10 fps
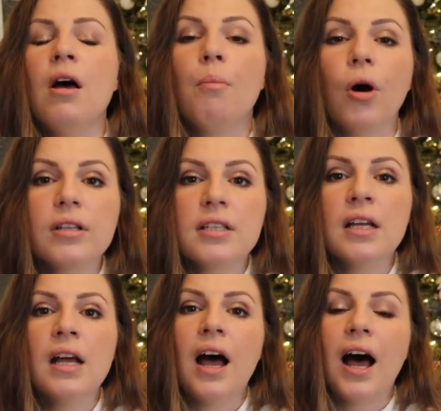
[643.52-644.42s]
But
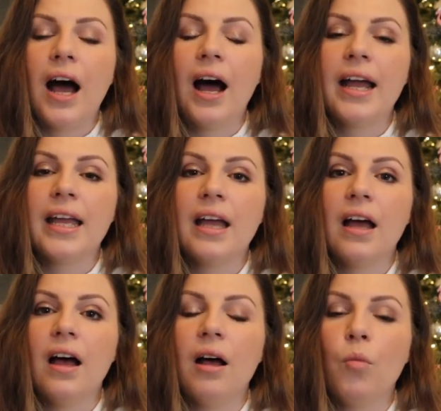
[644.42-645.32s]
I
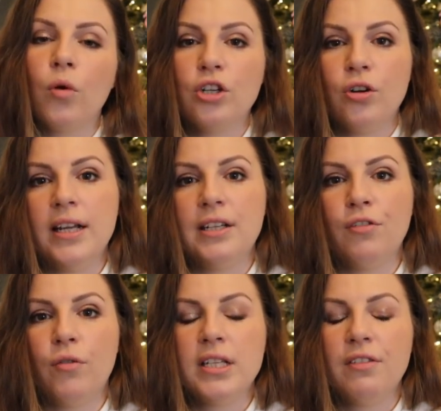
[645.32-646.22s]
want to try a
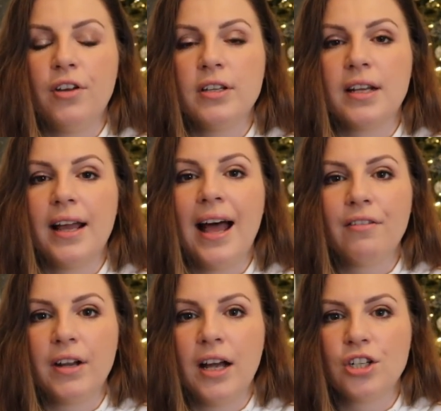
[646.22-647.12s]
different razor first and I
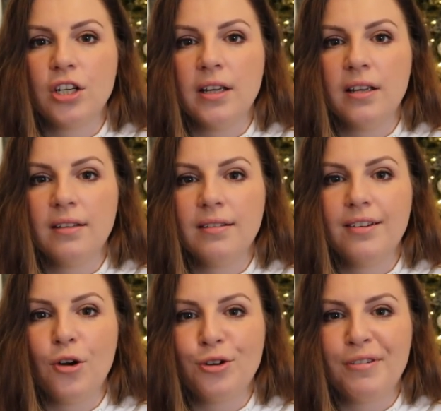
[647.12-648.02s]
haven't actually
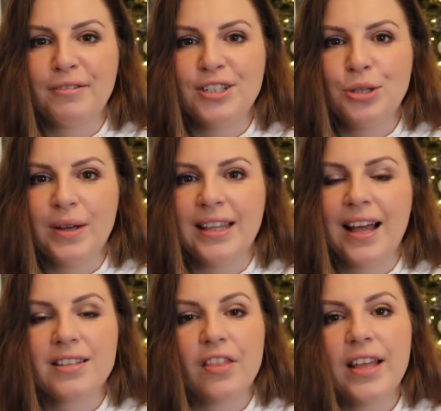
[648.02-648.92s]
gotten around to doing
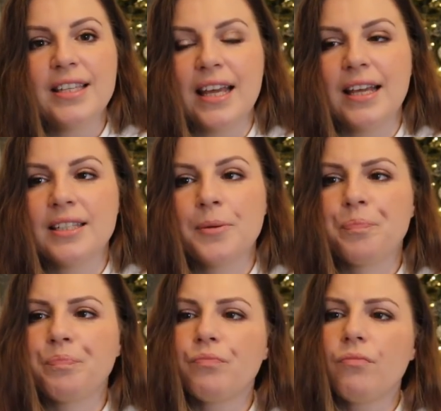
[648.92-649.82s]
that. So this is
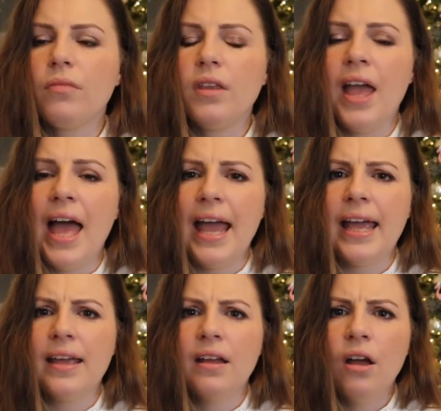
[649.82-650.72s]

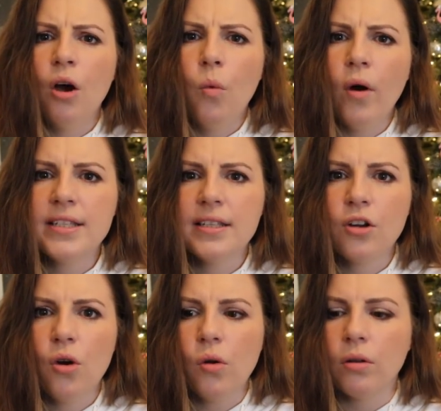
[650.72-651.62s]
a... What is this
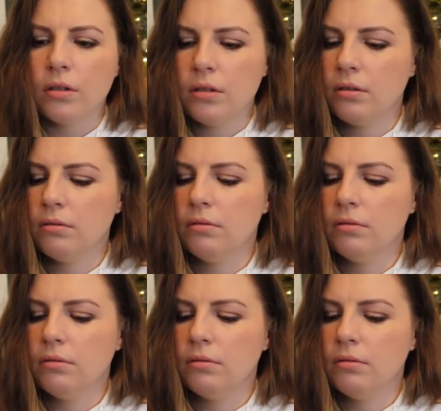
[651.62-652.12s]
called?